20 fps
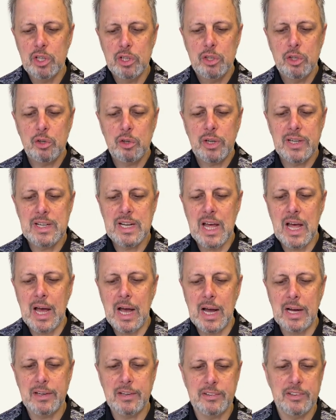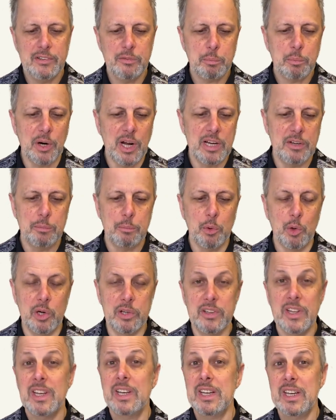you can hide this price
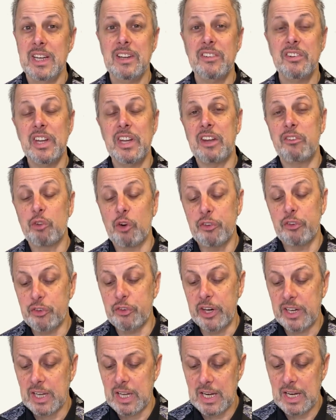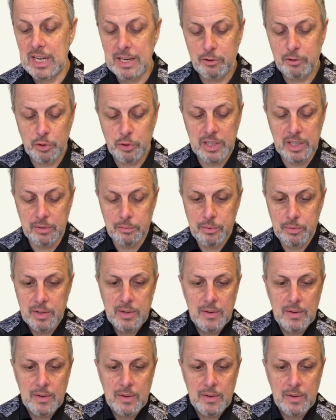point. It's an extra trick I like to give.